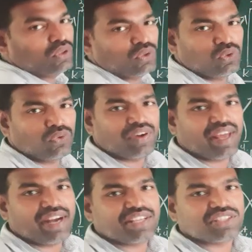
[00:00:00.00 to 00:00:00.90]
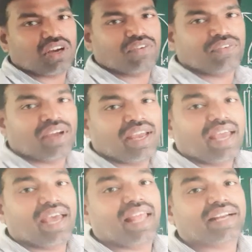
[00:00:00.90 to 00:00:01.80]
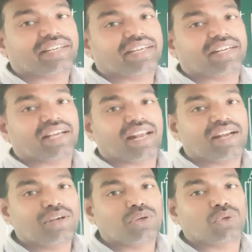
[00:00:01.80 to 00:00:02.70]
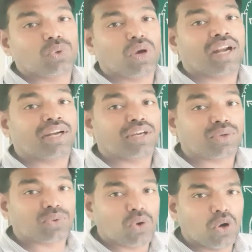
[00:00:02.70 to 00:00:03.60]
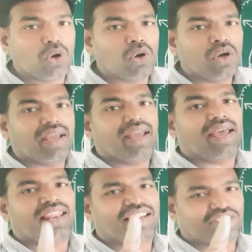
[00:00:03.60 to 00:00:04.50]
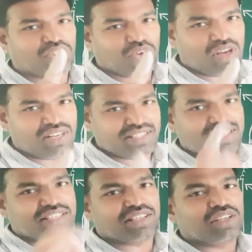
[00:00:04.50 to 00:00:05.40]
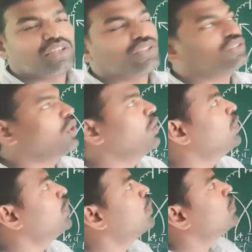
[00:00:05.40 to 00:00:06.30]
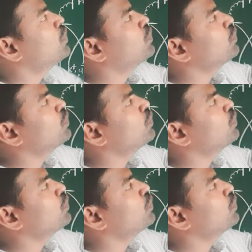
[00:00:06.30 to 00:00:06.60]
2 Faradays of electric current to undergo electrolysis. So 2